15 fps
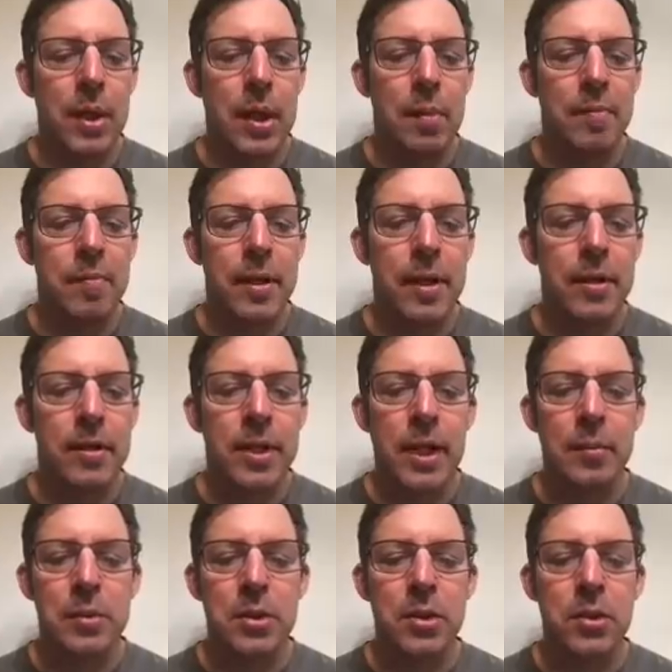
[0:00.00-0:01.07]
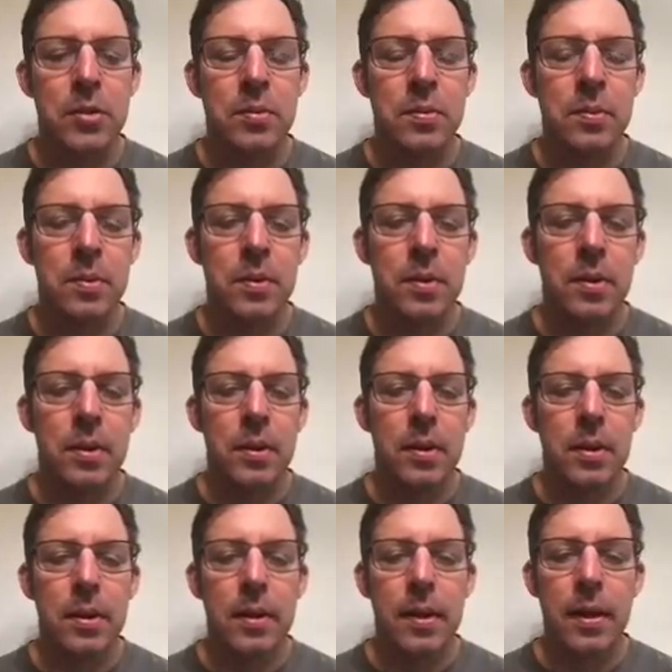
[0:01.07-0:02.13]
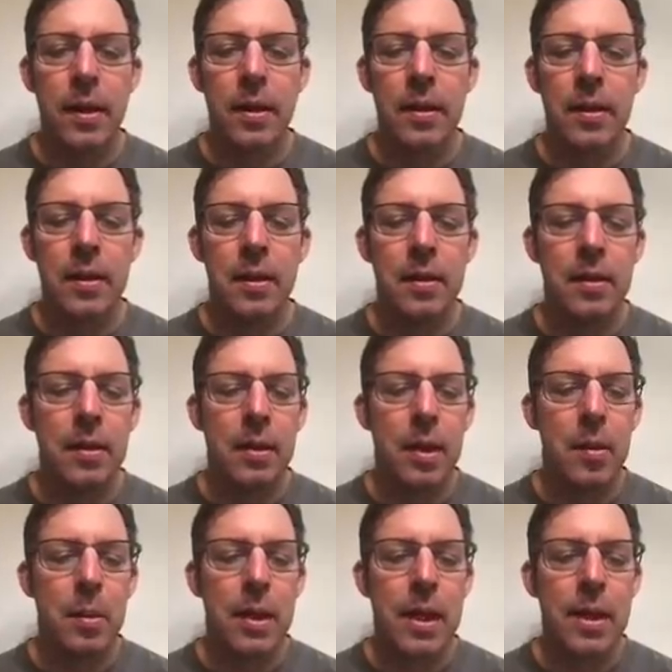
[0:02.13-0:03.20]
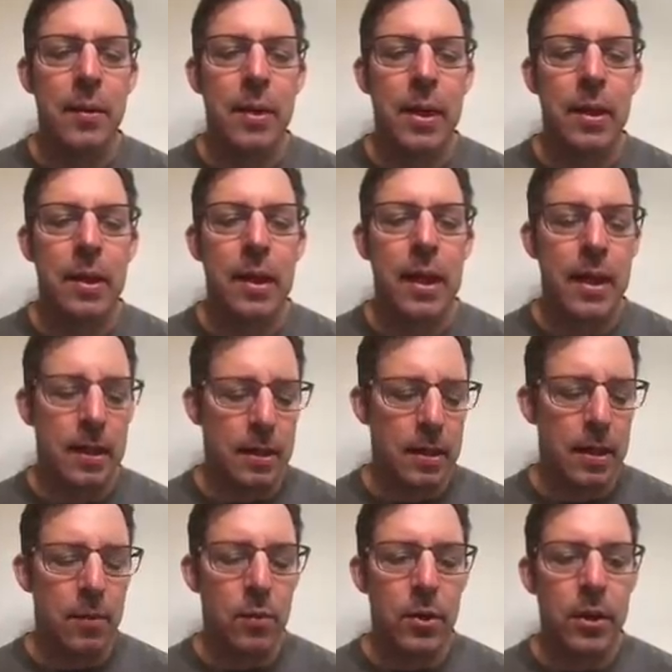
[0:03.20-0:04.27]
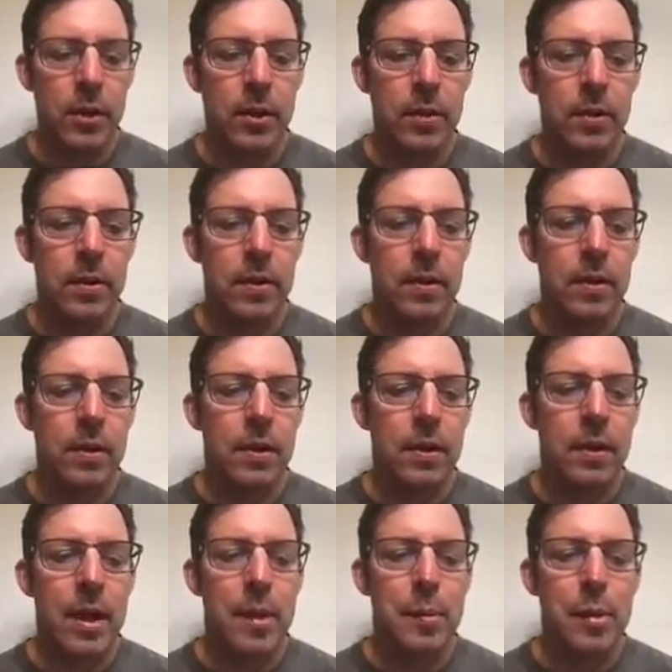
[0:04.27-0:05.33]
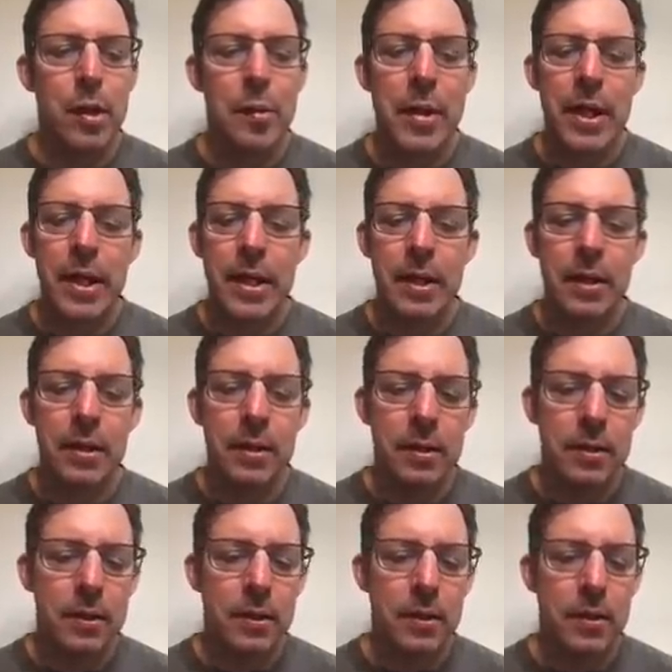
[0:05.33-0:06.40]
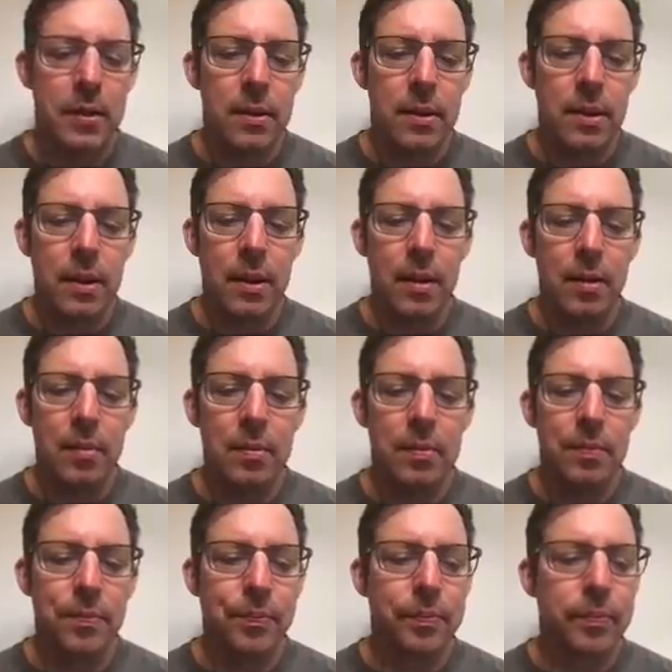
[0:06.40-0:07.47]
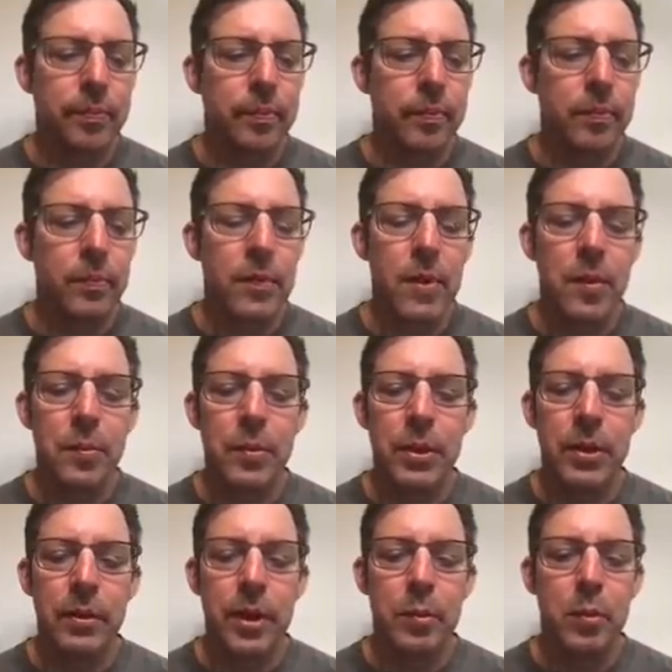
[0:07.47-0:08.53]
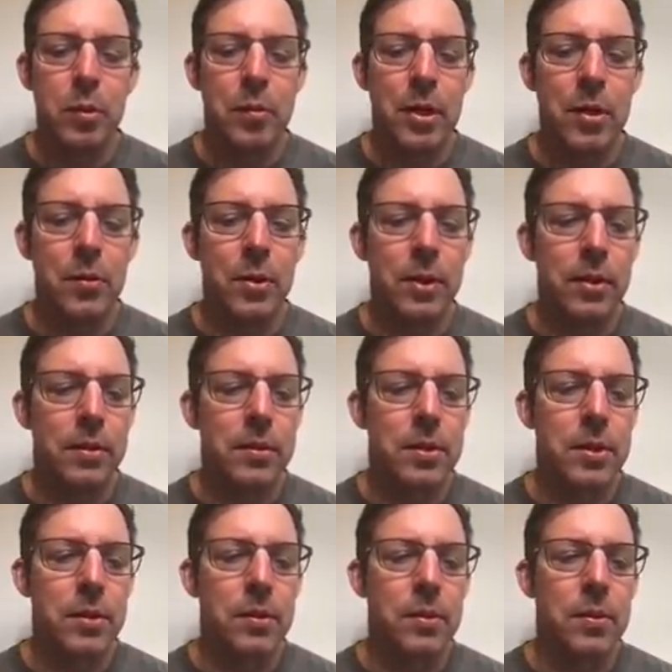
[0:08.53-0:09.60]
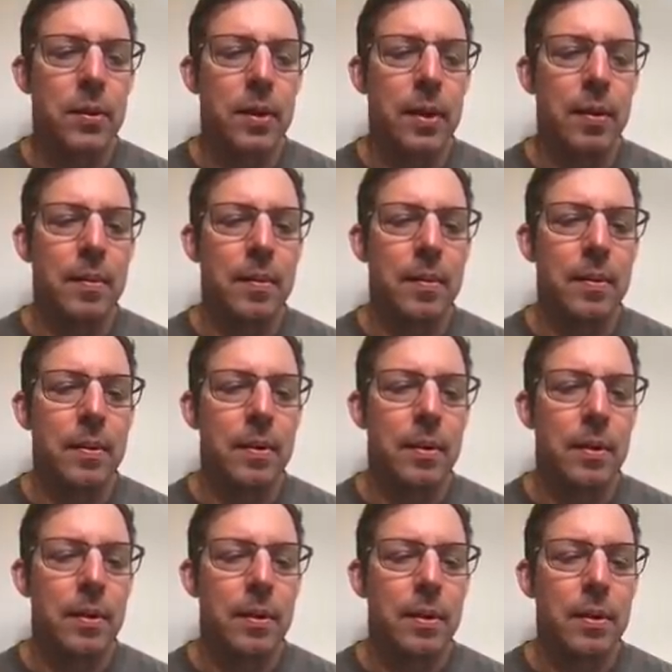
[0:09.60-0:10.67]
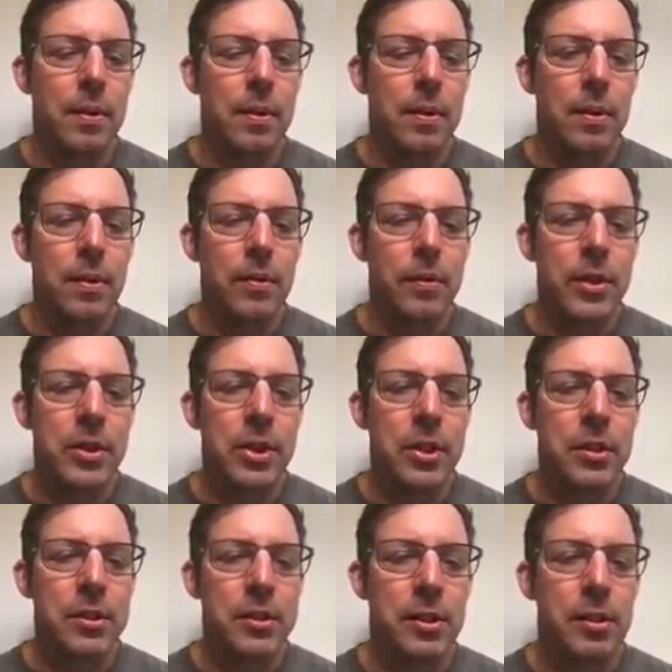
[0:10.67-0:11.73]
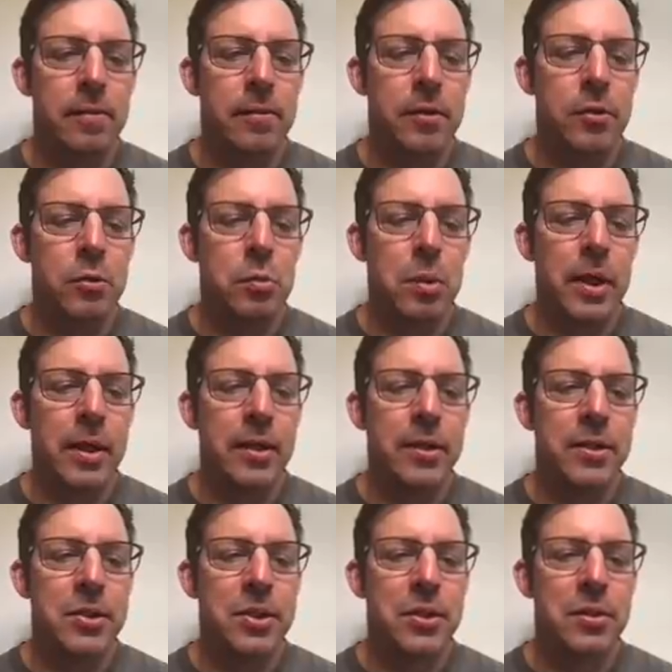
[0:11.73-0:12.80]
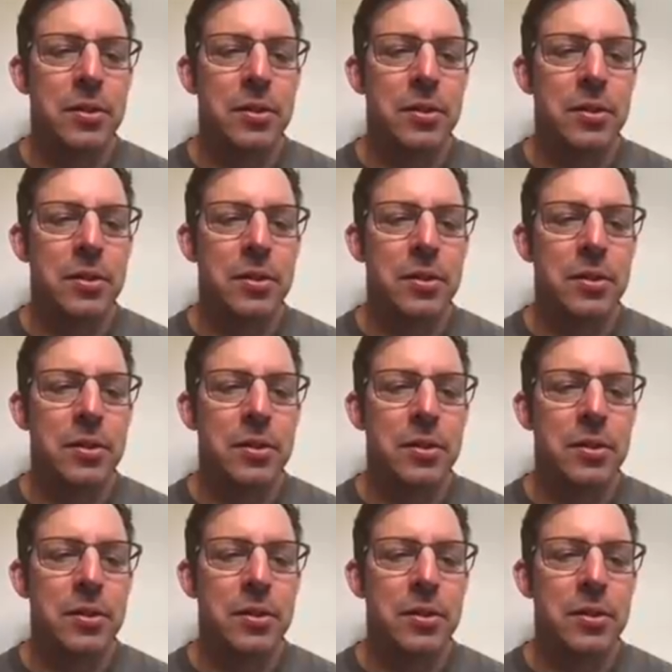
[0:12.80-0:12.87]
campfire times two. And uh, a lot of planning went into that, a lot of work, a lot of permitting, um, pretty incredible amount of work. So uh, three cheers to the fuels planners